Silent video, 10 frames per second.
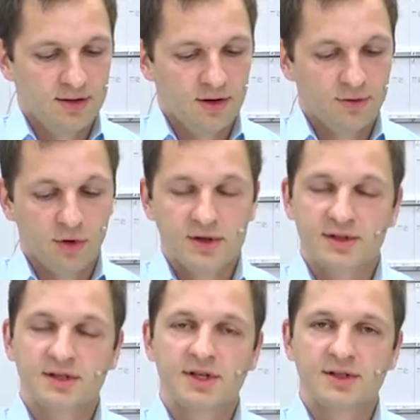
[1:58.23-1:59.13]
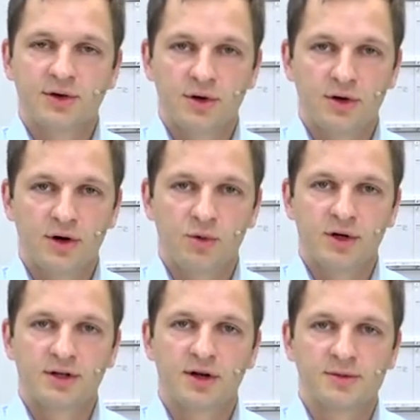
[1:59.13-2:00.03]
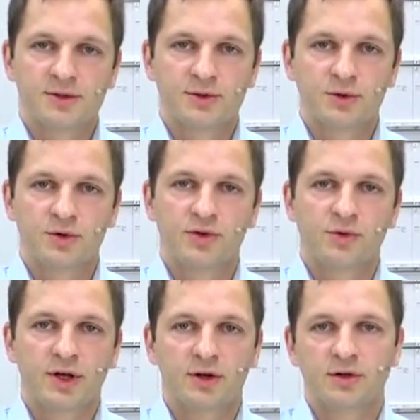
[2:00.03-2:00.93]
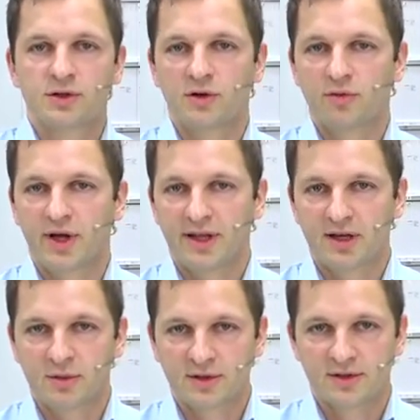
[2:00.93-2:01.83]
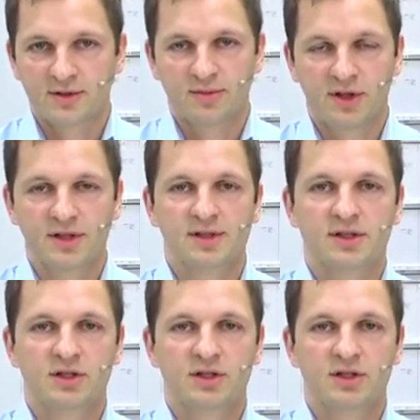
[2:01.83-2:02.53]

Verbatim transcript: Of course, this does not occur when it comes to the recognition of pet animals, but this is a